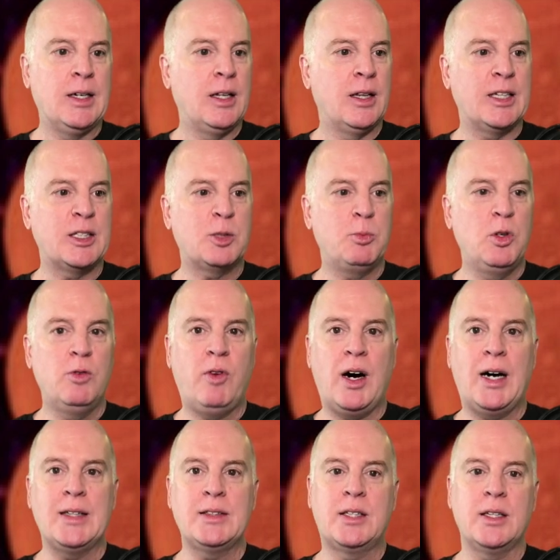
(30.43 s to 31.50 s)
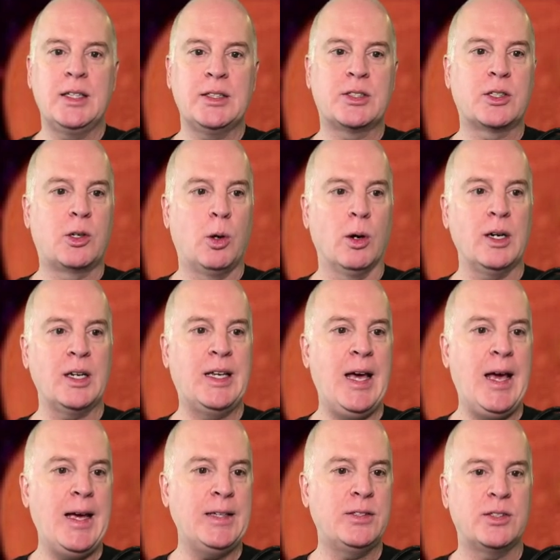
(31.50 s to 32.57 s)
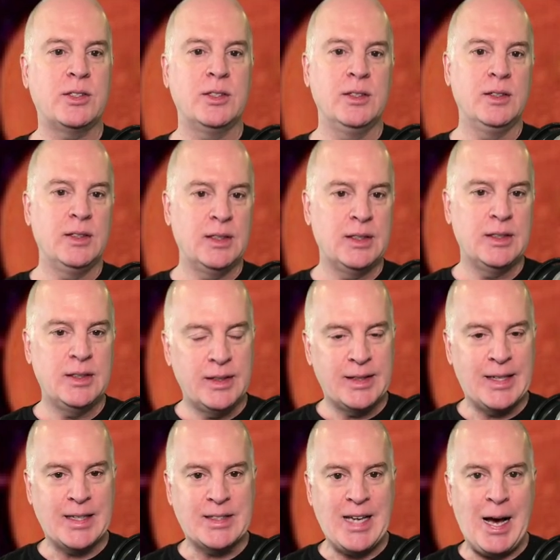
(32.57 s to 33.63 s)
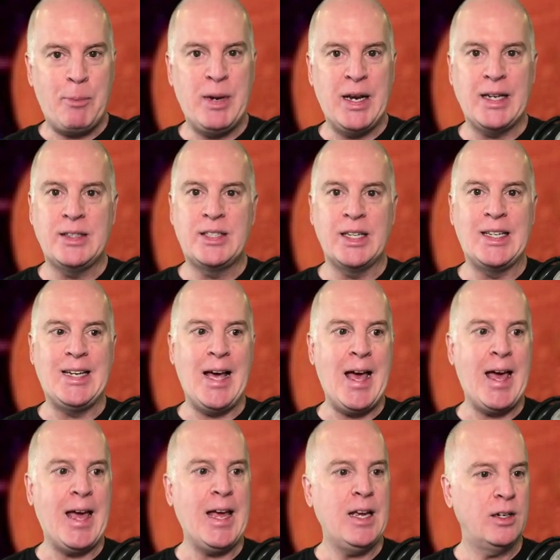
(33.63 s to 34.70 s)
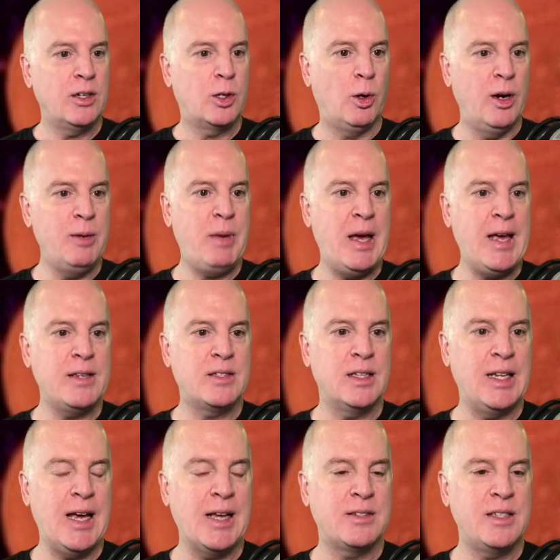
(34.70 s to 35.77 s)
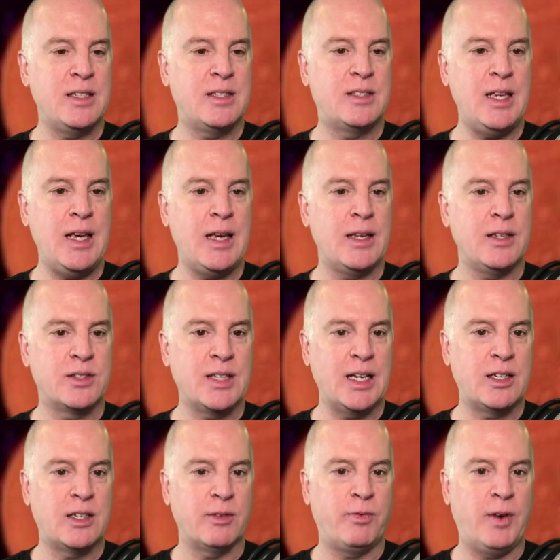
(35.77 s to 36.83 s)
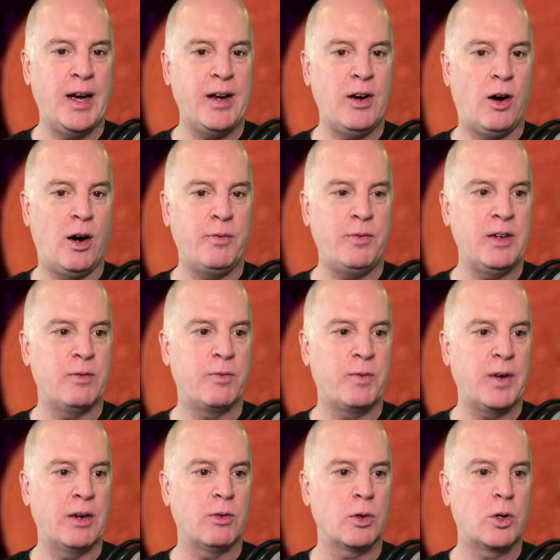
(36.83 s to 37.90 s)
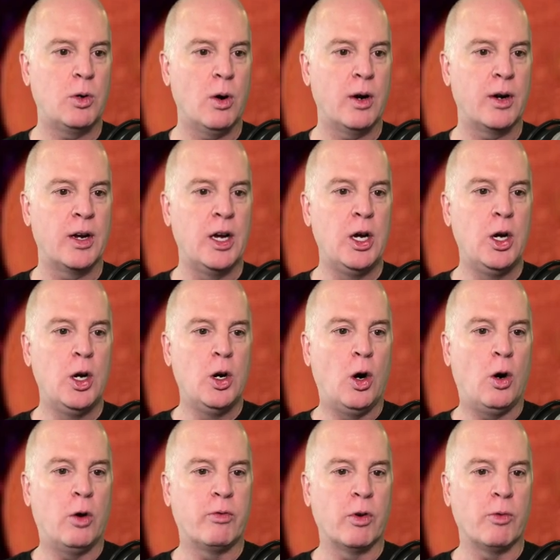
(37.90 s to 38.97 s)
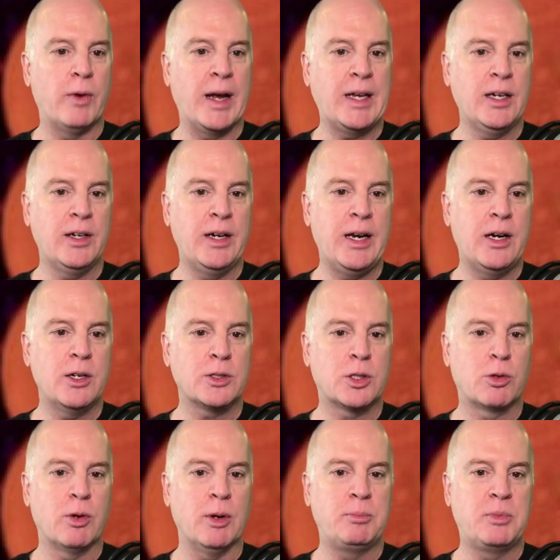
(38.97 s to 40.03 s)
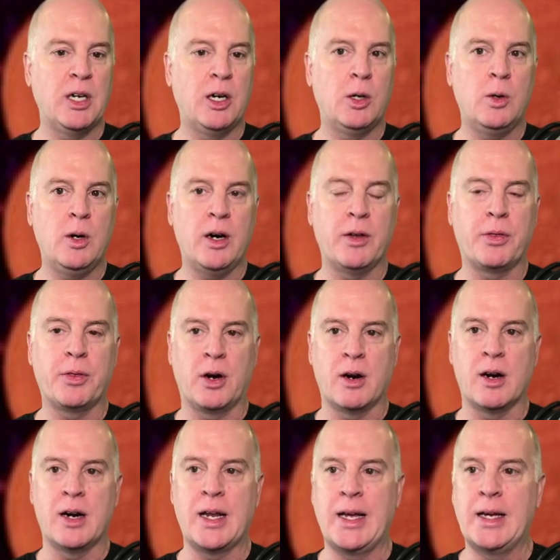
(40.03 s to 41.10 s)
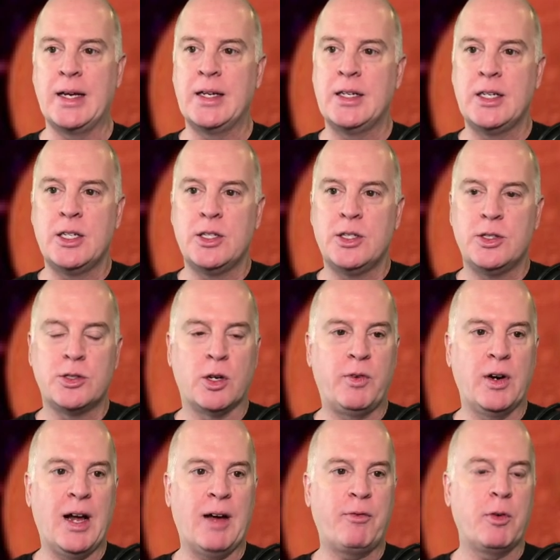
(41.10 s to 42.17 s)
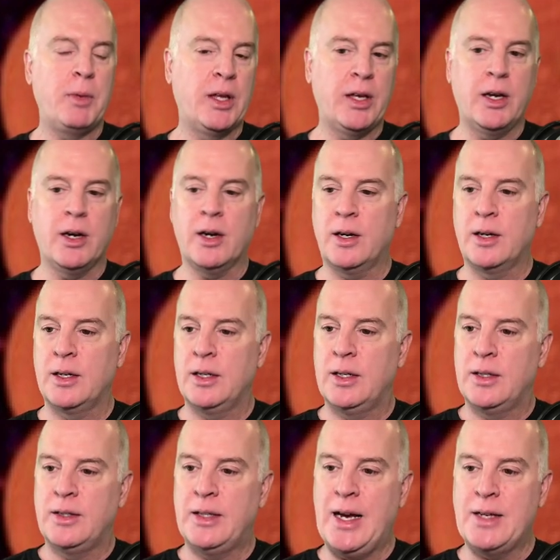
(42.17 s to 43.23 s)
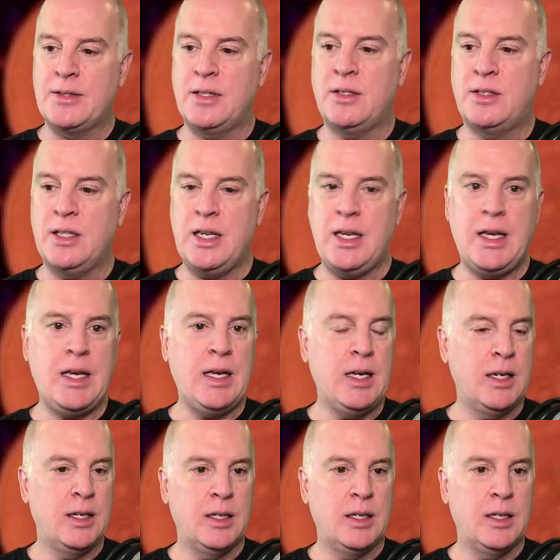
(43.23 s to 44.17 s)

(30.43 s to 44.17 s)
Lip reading: Let's move on to this court case that's happening today. Coinbase and the SEC set to fight off in federal court over regulators' crypto authority. So if you're not familiar, the SEC